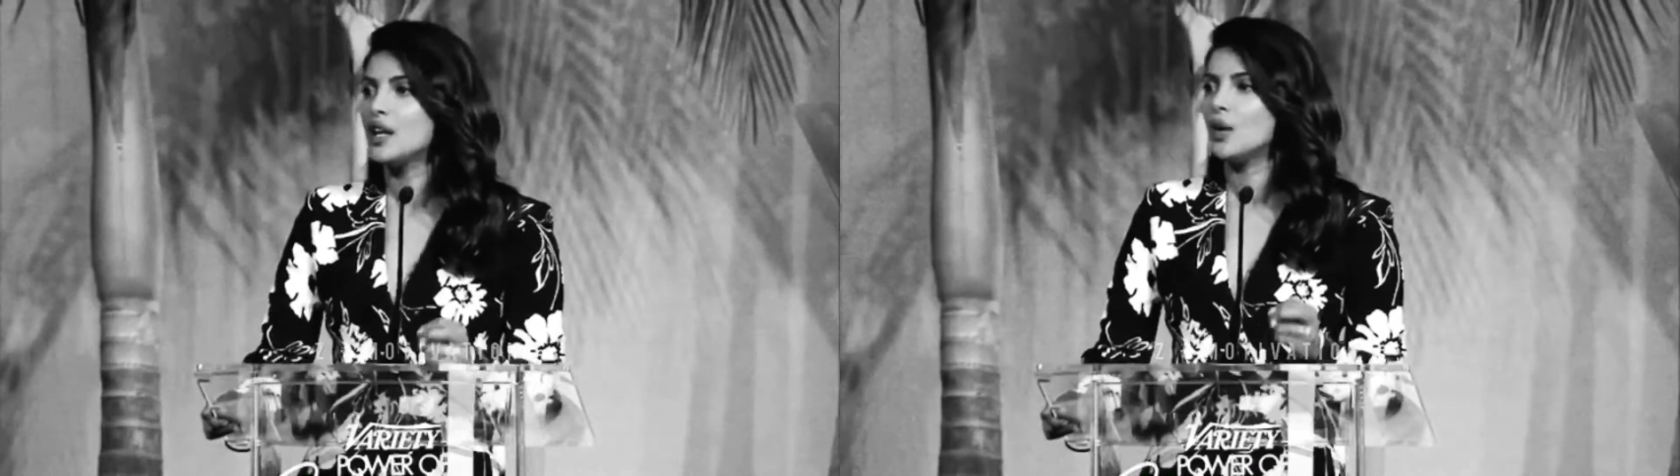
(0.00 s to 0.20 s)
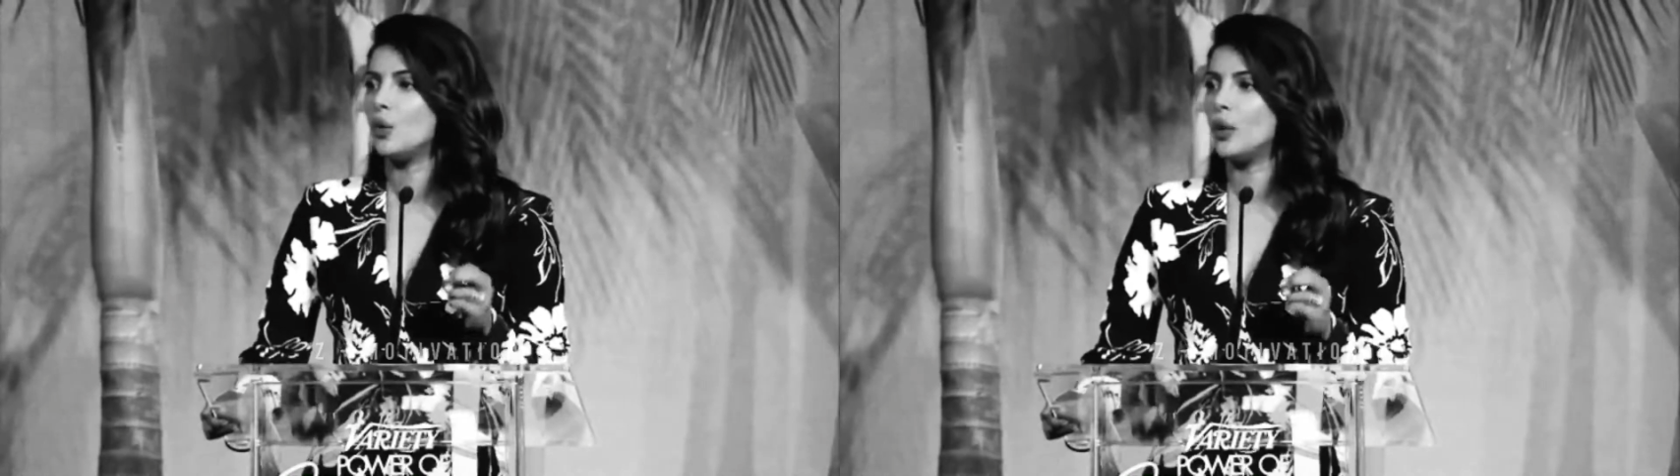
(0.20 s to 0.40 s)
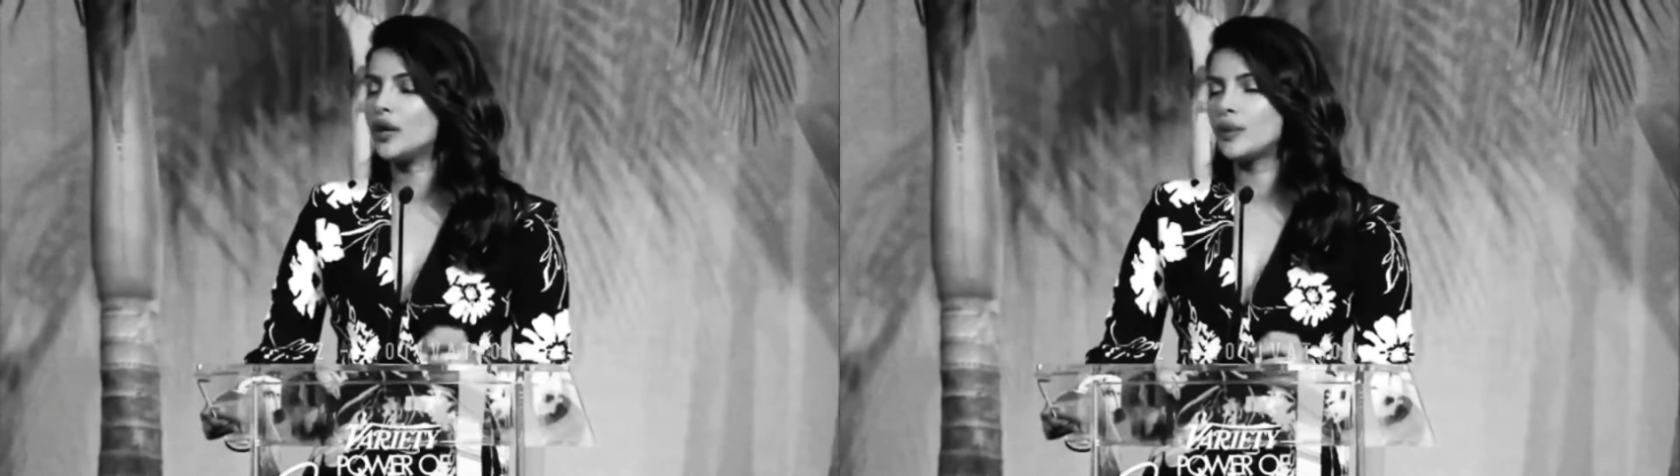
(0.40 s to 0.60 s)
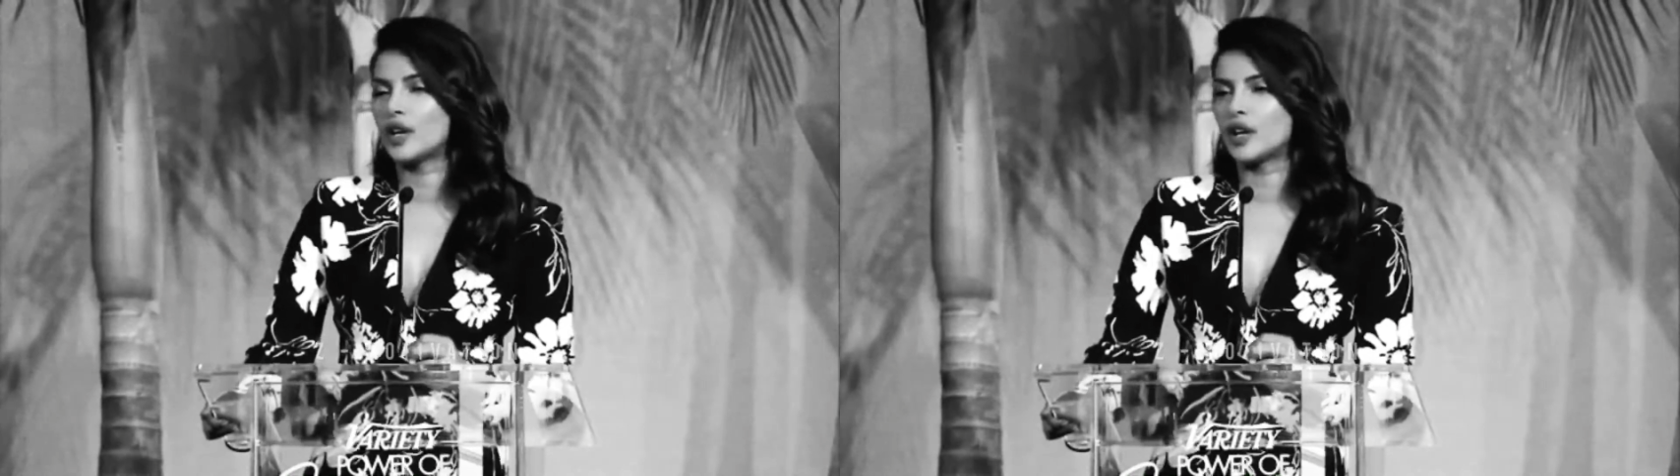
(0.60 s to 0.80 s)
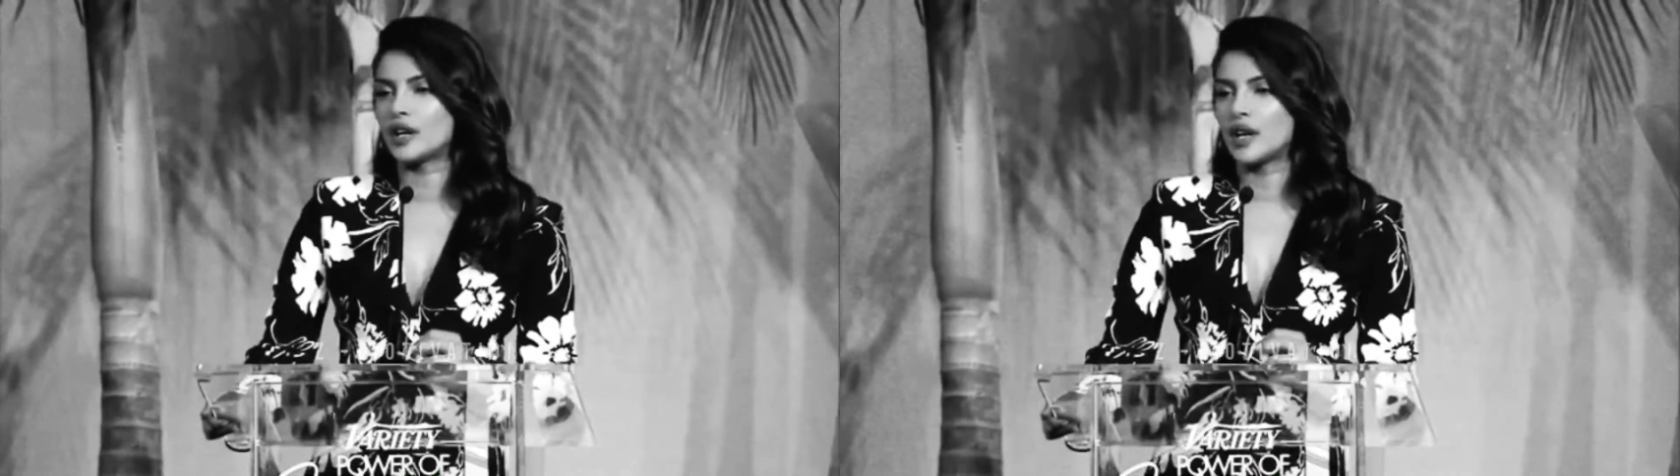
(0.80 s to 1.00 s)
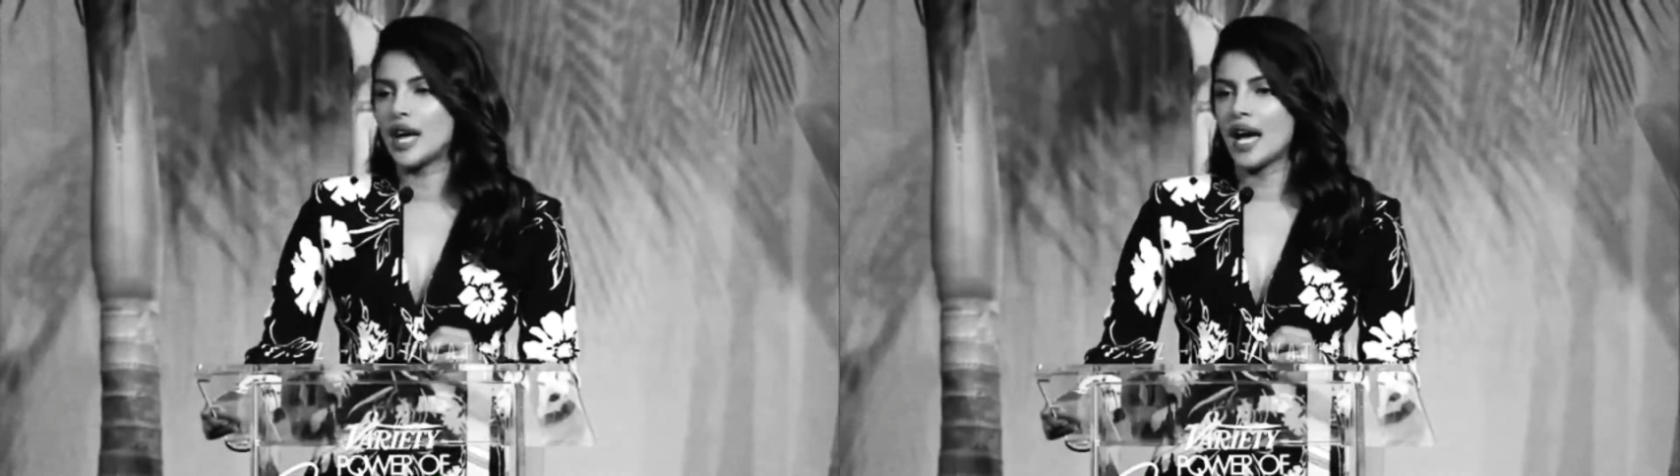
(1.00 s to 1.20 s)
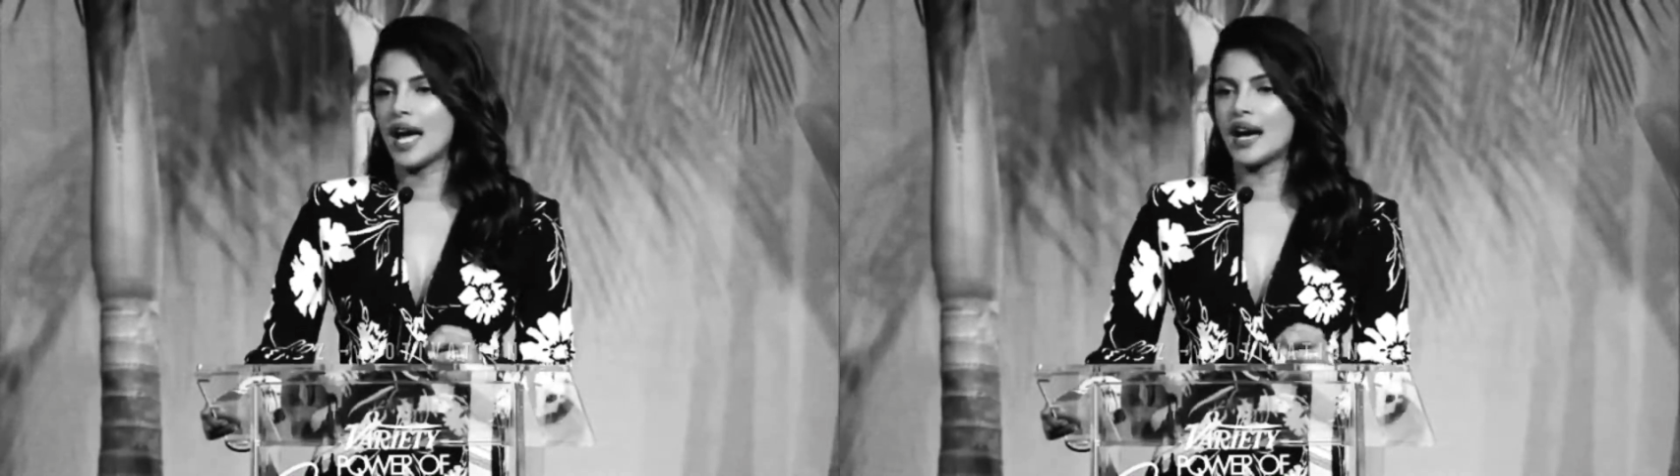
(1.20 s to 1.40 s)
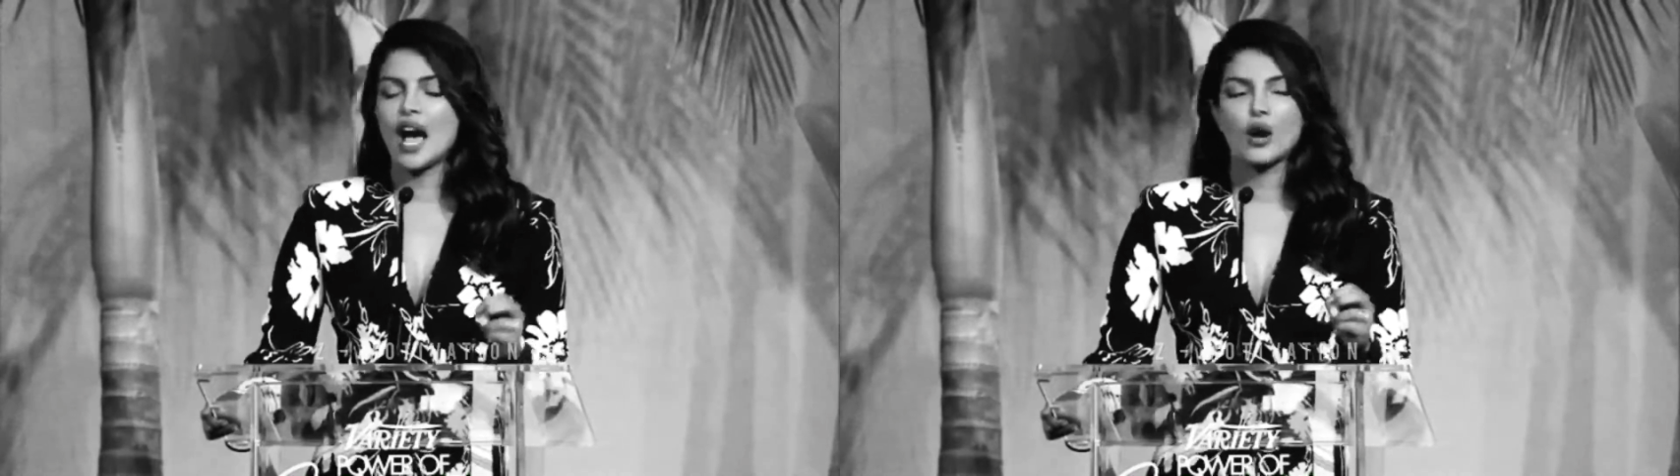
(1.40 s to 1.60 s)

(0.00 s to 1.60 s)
we were and how